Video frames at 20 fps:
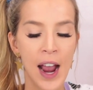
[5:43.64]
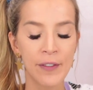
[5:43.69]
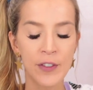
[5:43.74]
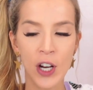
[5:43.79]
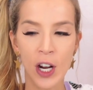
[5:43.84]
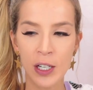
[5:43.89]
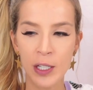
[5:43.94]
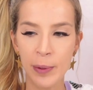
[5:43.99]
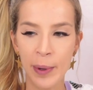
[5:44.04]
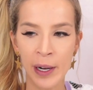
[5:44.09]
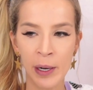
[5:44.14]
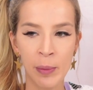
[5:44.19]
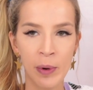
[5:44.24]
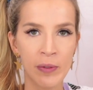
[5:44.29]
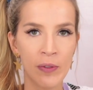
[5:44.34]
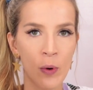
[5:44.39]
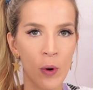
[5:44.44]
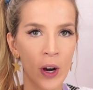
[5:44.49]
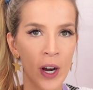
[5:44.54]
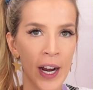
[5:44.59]
I've talked about it
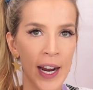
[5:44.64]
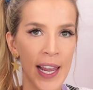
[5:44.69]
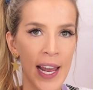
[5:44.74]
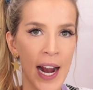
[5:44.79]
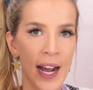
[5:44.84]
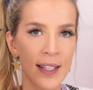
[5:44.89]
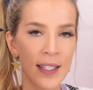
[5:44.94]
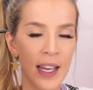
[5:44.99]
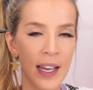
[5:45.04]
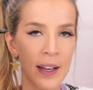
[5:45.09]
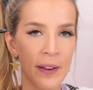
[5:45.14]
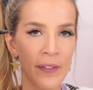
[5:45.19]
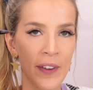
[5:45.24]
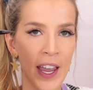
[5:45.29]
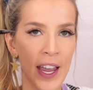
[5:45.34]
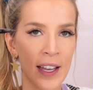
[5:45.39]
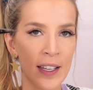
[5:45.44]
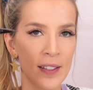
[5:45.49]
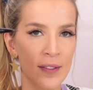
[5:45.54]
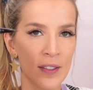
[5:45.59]
before. It has kind of
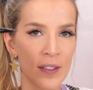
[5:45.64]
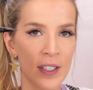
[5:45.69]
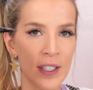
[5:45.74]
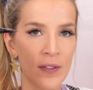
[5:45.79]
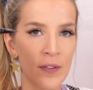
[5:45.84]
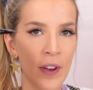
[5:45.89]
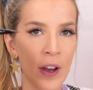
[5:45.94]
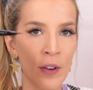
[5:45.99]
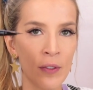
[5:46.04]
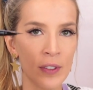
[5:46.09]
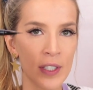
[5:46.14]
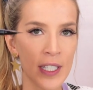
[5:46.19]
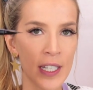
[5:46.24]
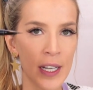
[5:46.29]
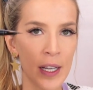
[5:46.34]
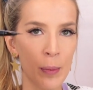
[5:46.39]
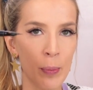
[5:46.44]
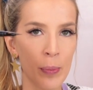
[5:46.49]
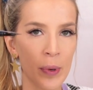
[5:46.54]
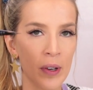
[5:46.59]
a felt
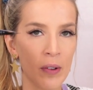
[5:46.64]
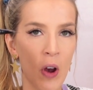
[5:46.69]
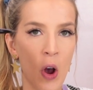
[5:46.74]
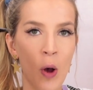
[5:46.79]
tip,